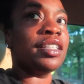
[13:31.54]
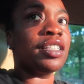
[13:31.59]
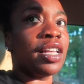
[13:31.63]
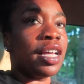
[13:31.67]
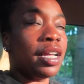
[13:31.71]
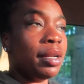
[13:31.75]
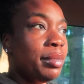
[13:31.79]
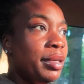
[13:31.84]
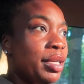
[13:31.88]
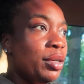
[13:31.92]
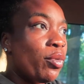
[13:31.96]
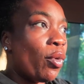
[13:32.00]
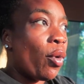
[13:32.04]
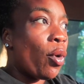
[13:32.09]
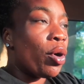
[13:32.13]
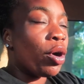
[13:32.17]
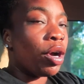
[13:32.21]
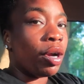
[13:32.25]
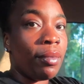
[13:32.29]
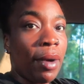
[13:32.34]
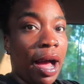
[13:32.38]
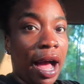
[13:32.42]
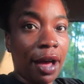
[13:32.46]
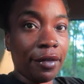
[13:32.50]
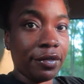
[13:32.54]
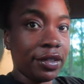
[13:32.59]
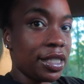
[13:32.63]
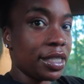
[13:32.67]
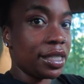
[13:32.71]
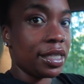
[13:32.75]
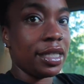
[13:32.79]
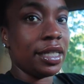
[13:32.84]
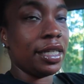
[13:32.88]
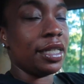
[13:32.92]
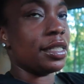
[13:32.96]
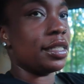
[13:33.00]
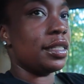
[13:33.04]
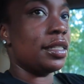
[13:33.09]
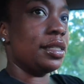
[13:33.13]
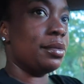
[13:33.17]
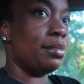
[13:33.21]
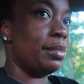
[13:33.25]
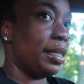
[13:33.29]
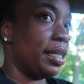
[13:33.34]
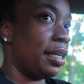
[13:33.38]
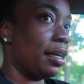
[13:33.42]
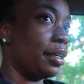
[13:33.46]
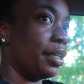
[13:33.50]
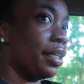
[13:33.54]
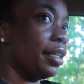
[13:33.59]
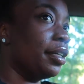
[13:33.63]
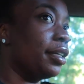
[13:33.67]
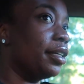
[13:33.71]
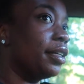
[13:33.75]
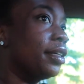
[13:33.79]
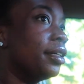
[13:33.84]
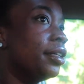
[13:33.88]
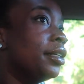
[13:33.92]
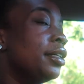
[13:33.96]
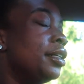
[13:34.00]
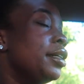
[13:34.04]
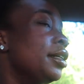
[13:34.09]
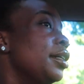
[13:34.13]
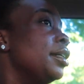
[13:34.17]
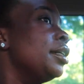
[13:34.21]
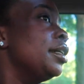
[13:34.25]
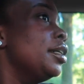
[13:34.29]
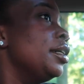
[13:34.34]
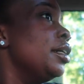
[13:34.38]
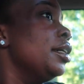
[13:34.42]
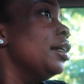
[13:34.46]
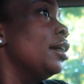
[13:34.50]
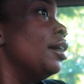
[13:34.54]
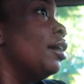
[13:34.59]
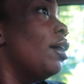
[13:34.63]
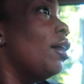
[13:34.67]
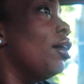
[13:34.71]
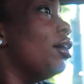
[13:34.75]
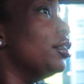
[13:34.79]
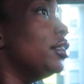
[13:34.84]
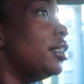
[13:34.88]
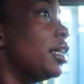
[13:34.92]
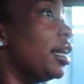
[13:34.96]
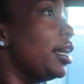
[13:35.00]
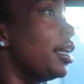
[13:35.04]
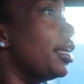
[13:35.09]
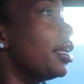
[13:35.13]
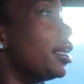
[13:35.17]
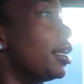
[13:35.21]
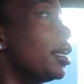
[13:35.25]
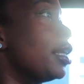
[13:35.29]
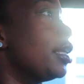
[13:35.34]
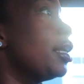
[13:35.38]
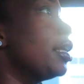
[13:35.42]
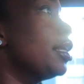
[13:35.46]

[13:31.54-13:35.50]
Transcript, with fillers: just gotta be warm, obviously, because it's been out here all day.